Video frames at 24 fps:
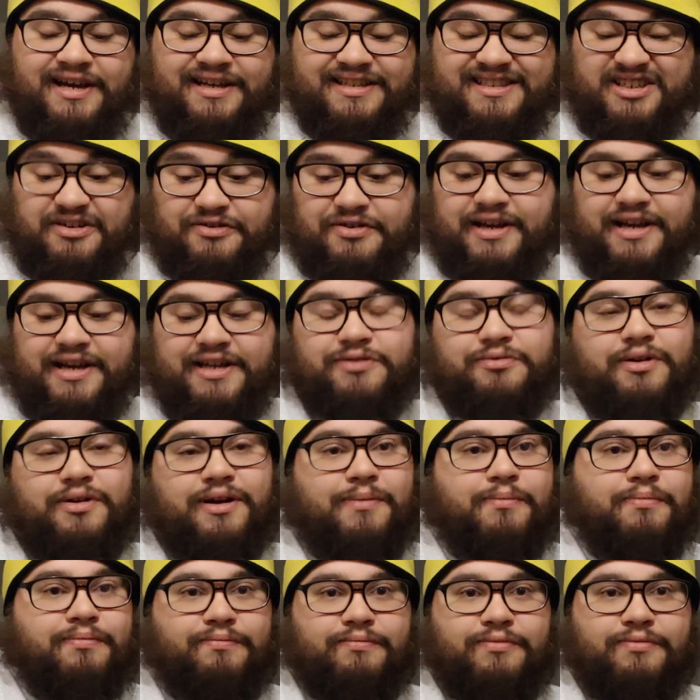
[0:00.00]
Tell you guys what
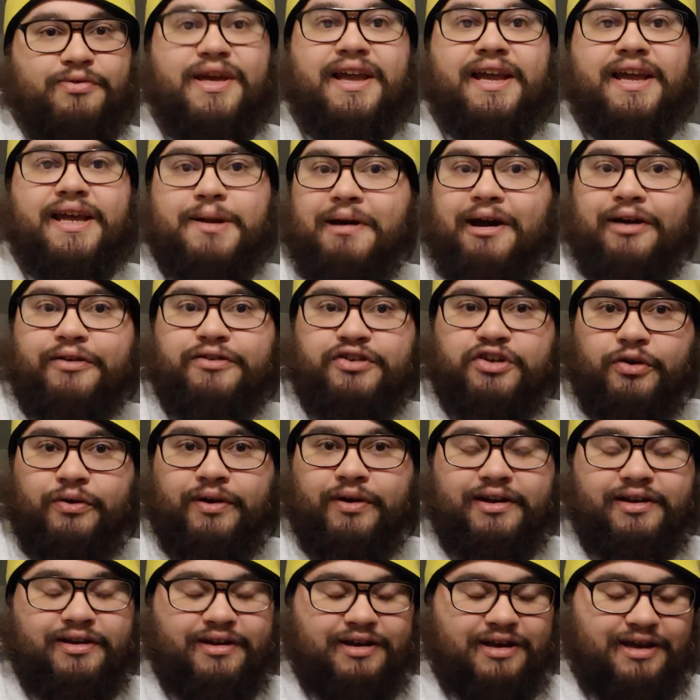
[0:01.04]
I'm thinking about
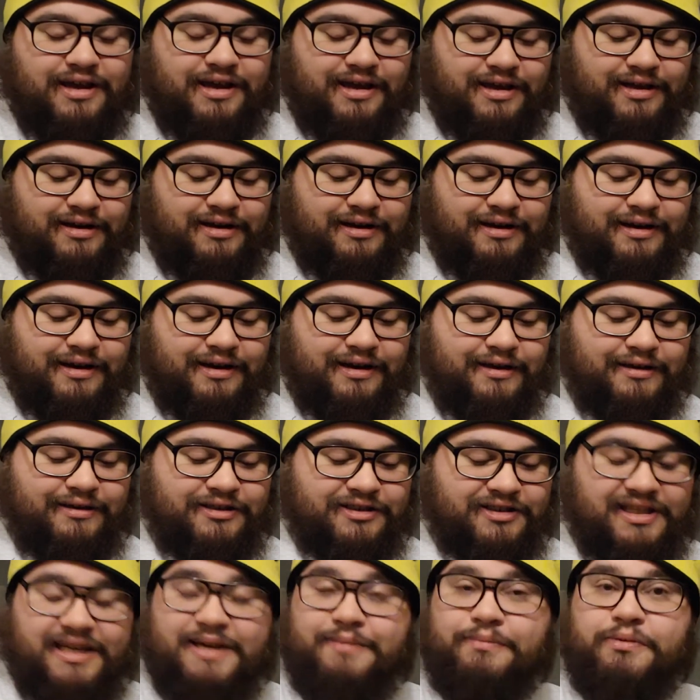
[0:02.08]
doing, and
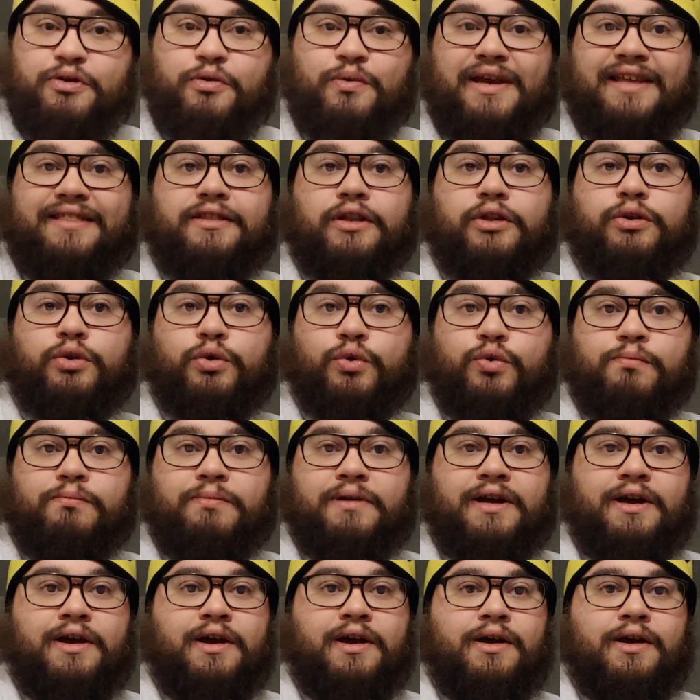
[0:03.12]
just keep you in the loop.